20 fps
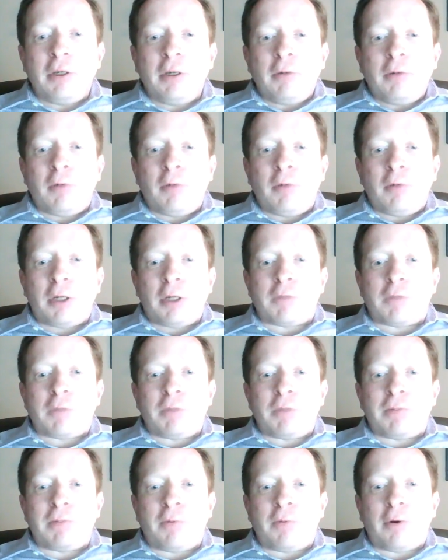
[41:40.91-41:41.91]
winners
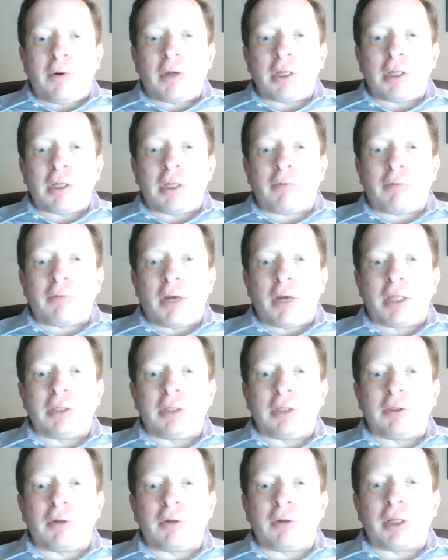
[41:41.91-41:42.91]
before his run
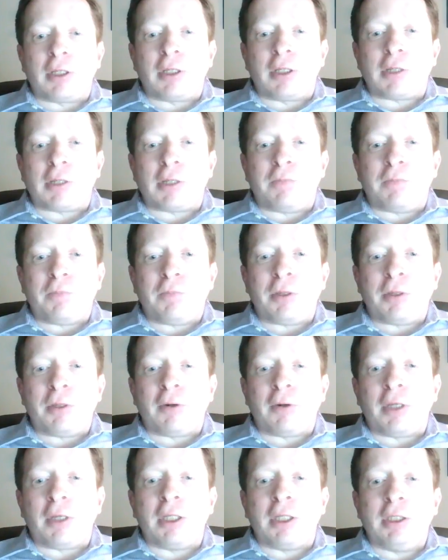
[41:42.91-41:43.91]
during this
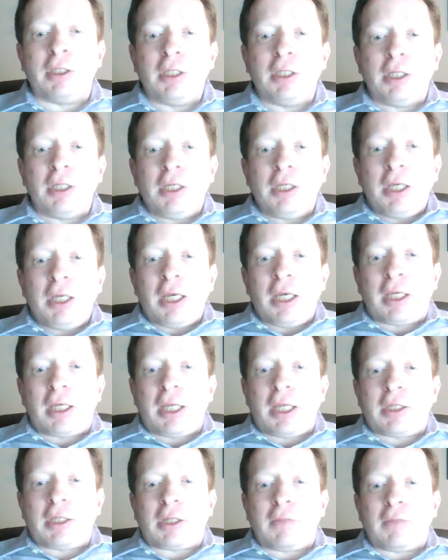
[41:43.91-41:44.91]
period,
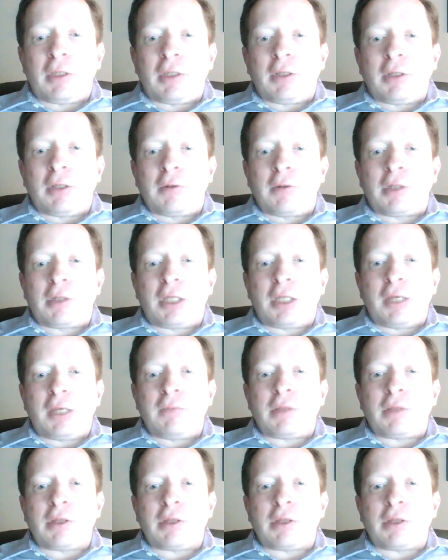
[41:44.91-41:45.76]
against him in those games.